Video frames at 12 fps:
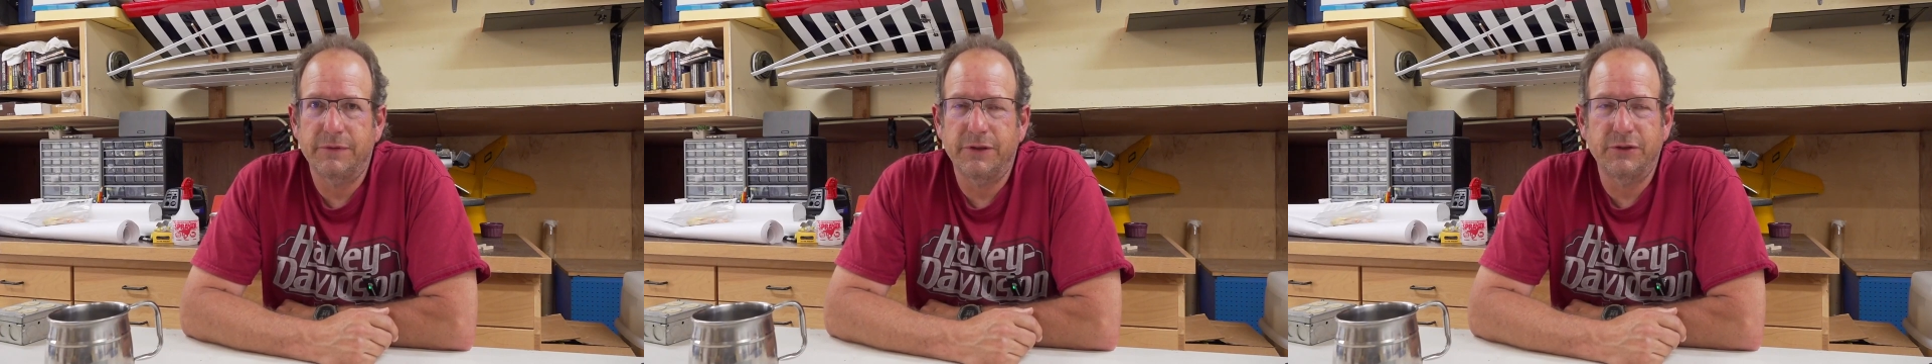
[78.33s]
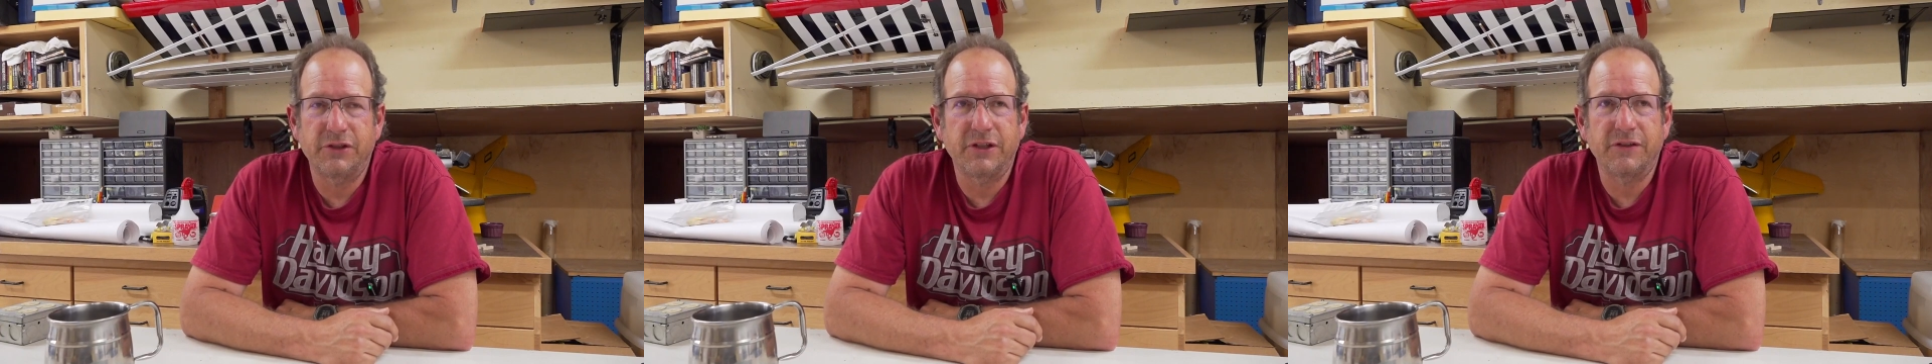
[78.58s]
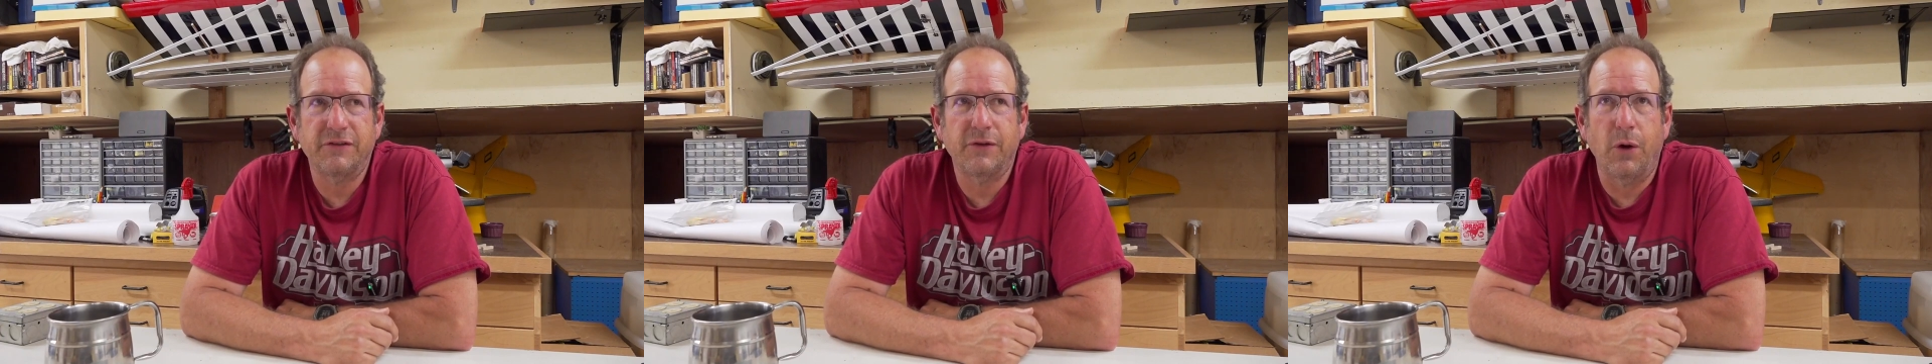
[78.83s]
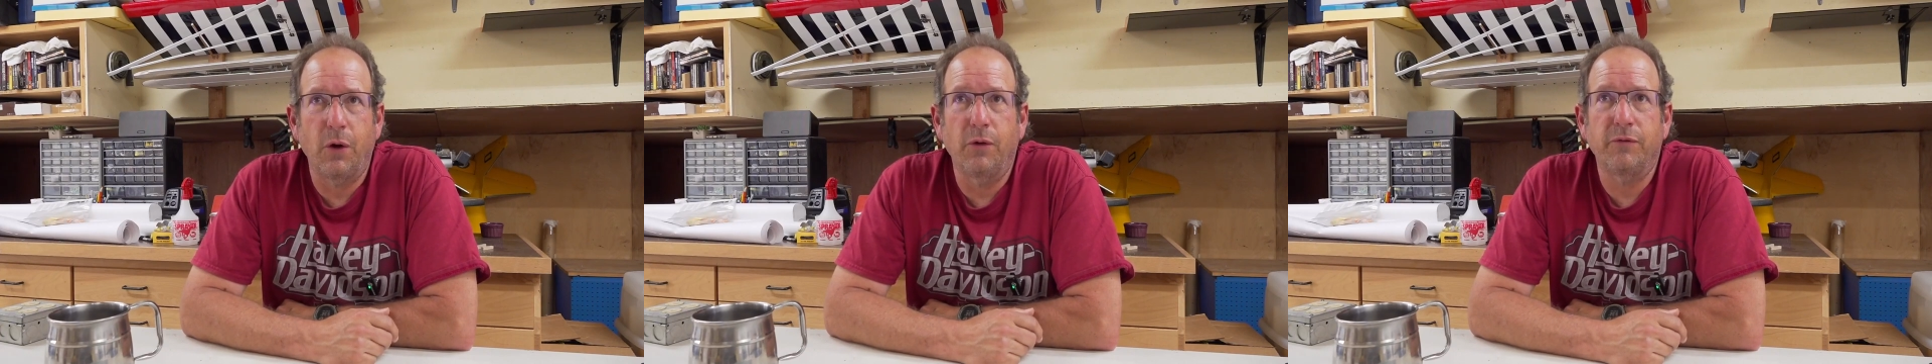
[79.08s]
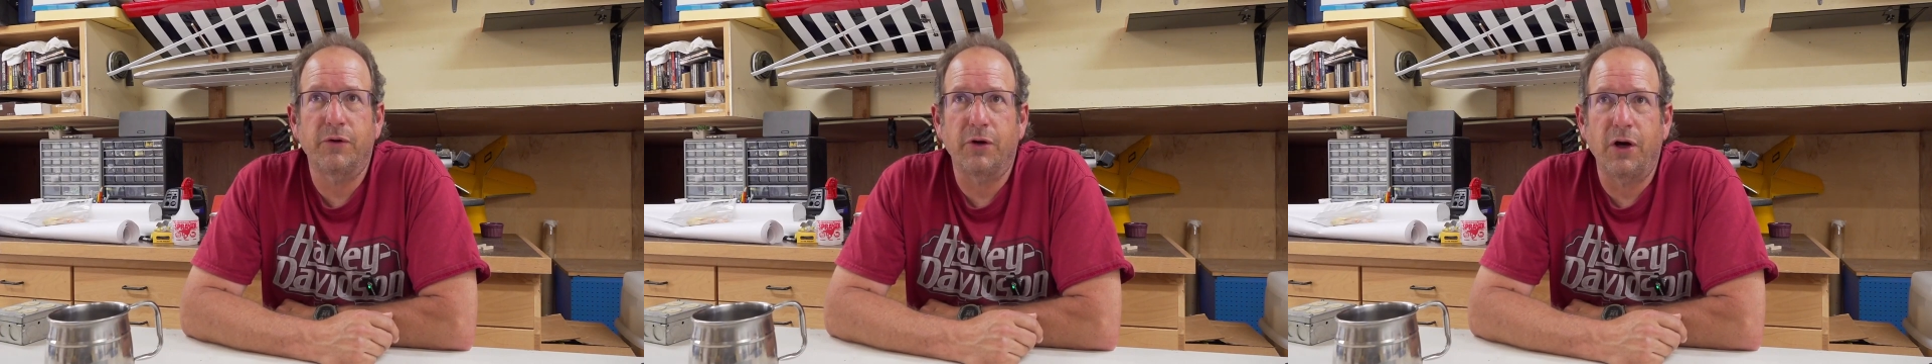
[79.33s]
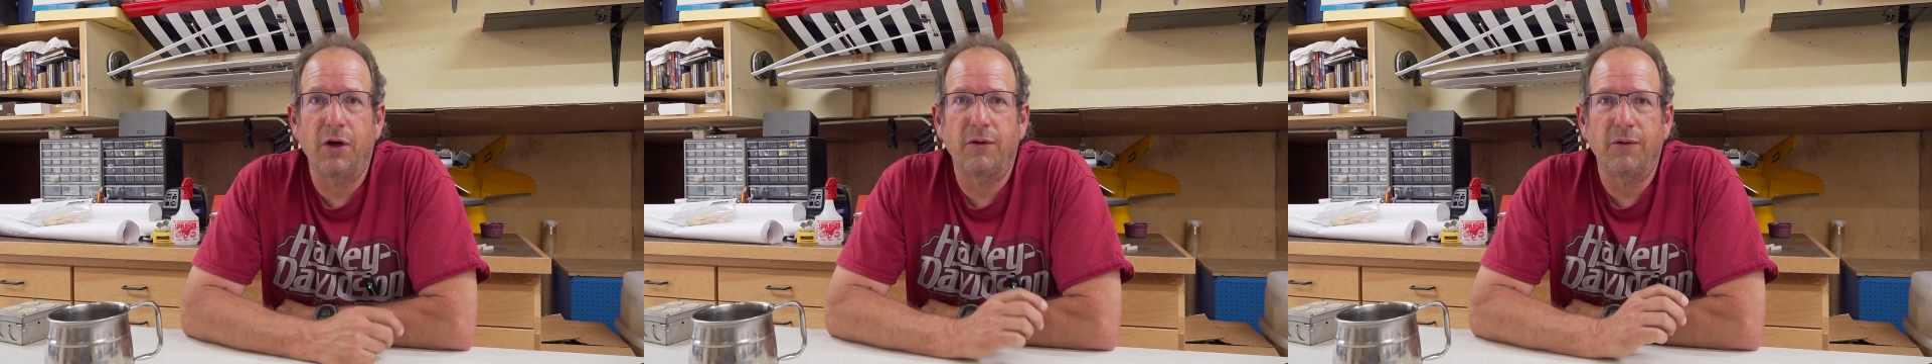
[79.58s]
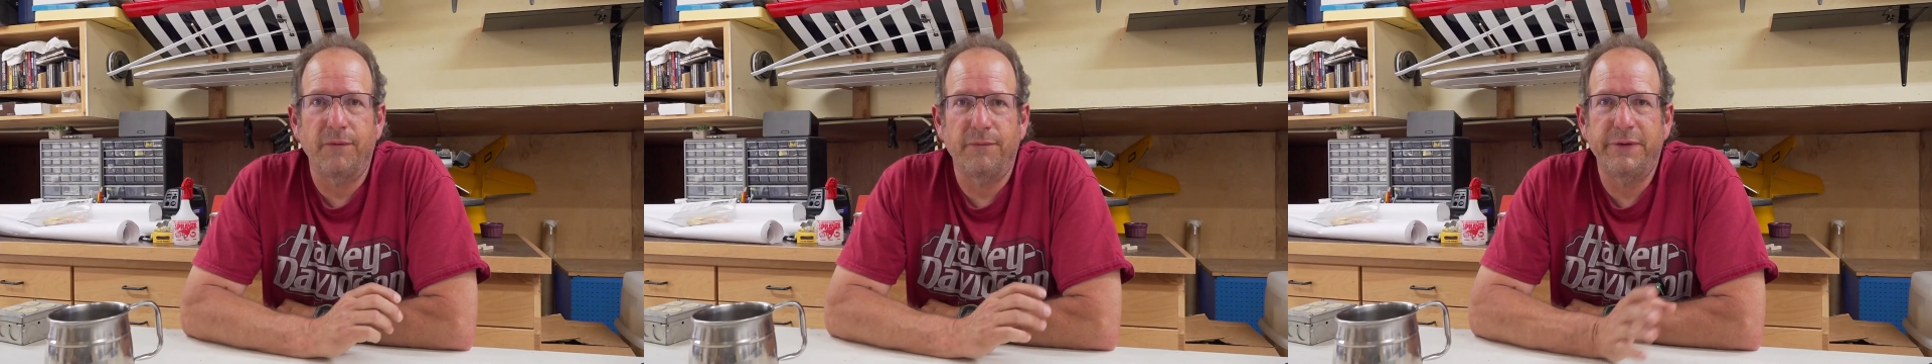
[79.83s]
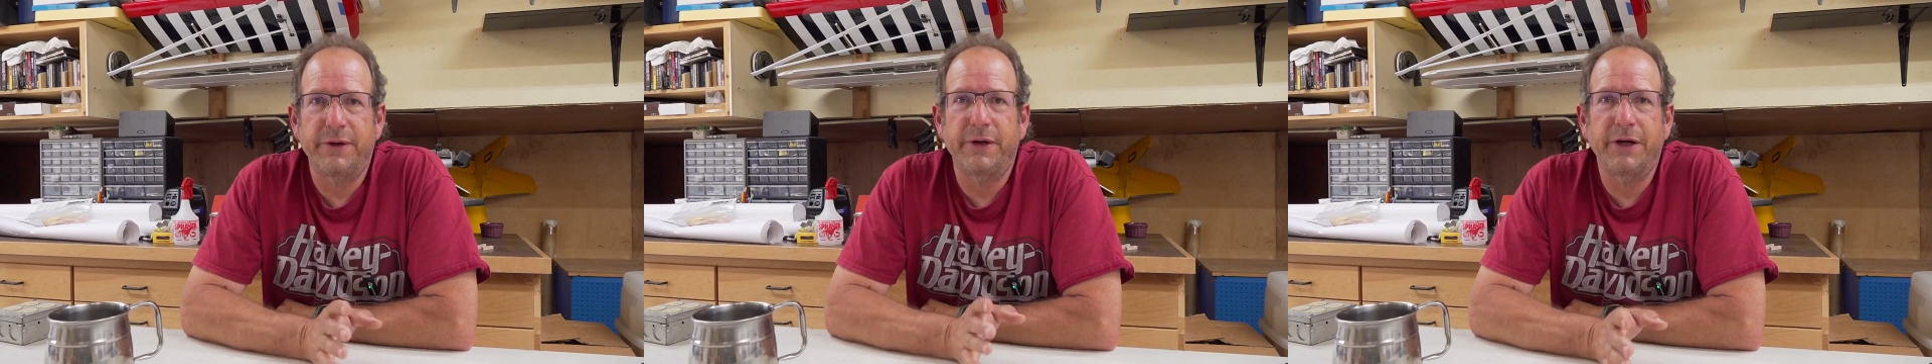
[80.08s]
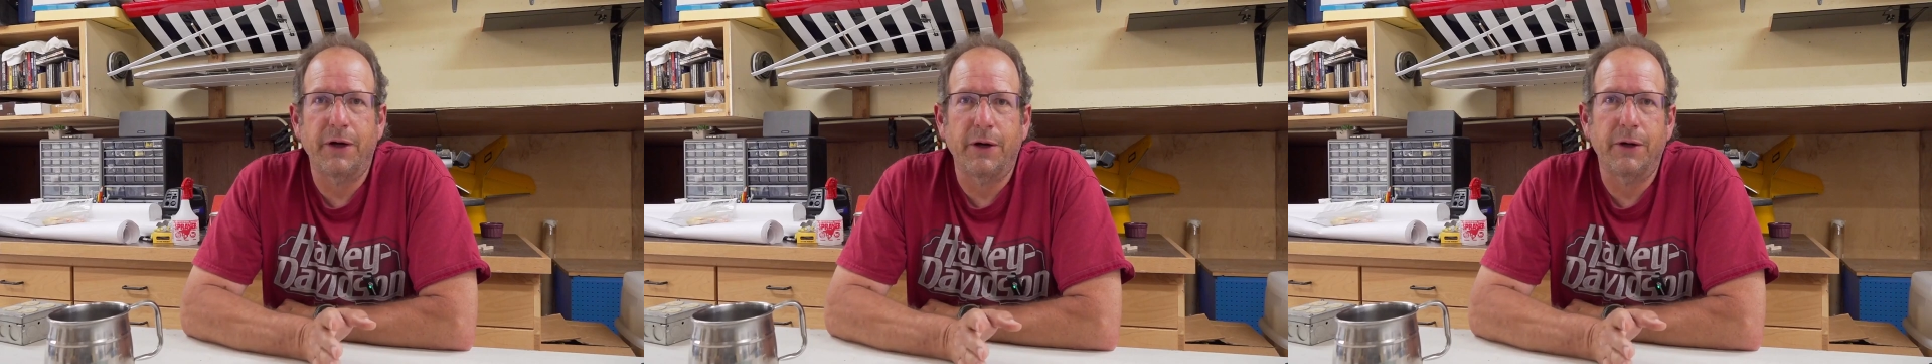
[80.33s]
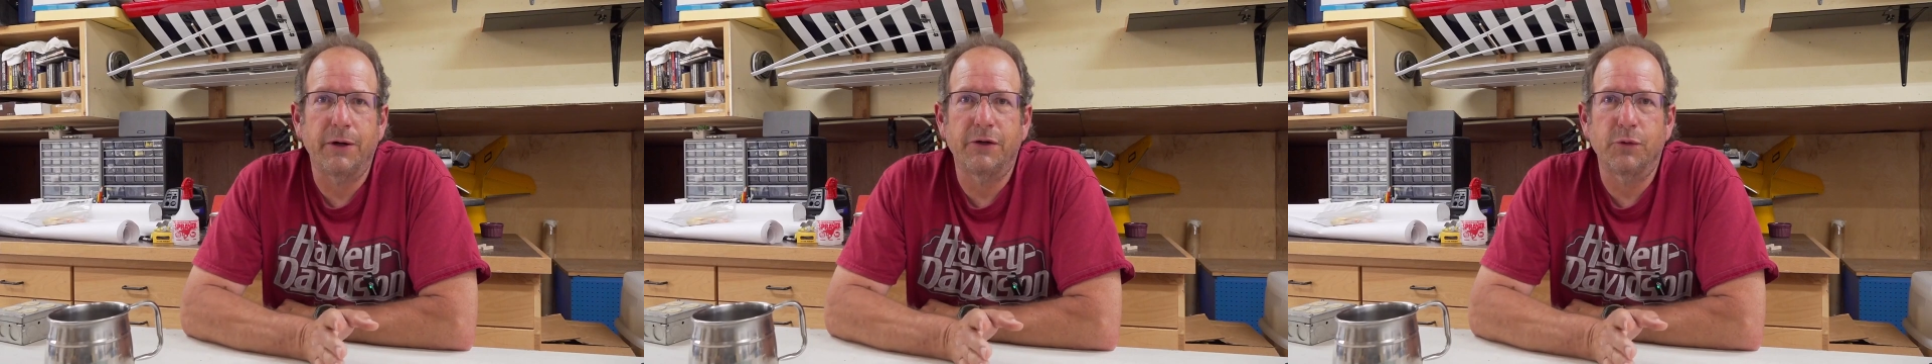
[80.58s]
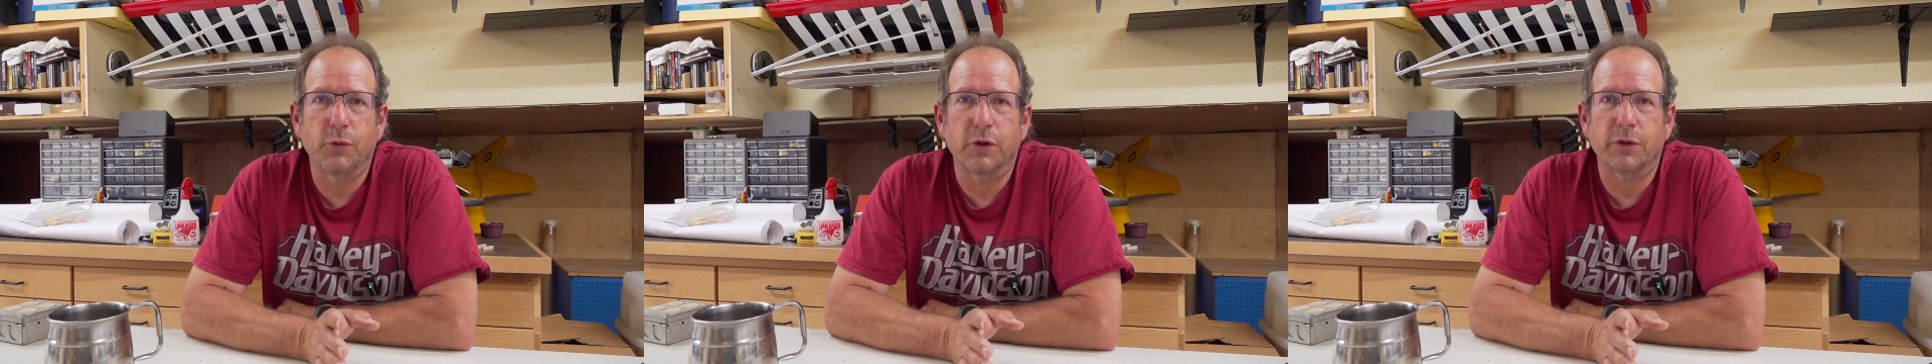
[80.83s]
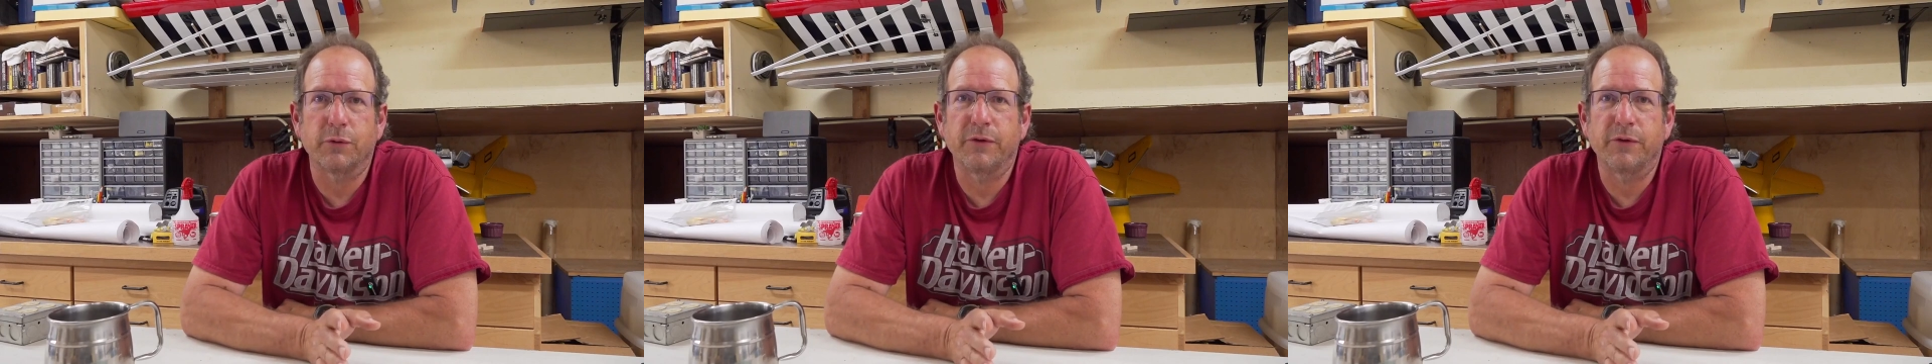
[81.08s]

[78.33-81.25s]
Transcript: They're just overall very hard to work